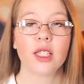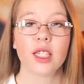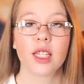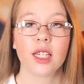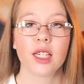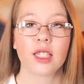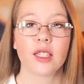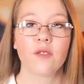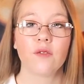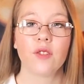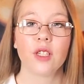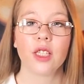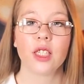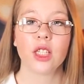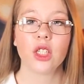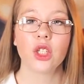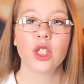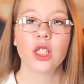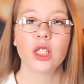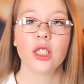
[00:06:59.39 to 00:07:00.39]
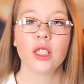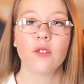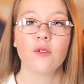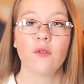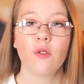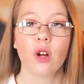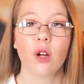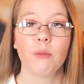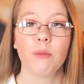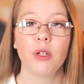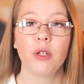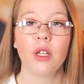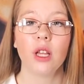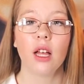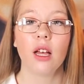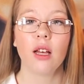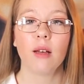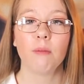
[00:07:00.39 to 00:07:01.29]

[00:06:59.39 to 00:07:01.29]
this Physician's Formula